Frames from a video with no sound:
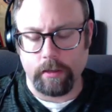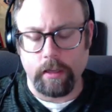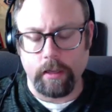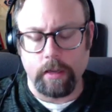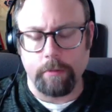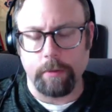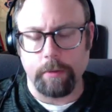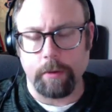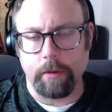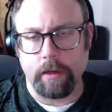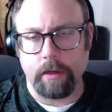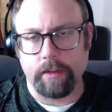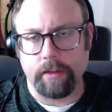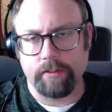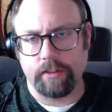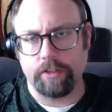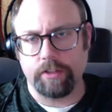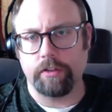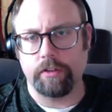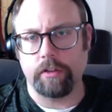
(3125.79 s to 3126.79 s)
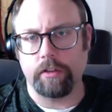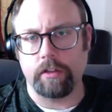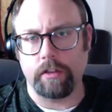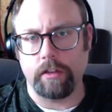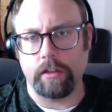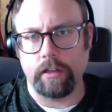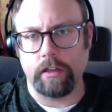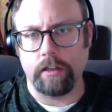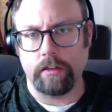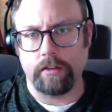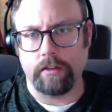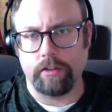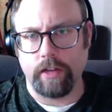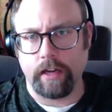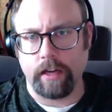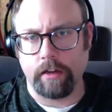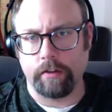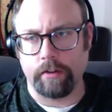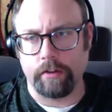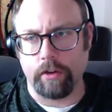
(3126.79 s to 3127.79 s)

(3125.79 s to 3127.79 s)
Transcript: but essentially it tackled the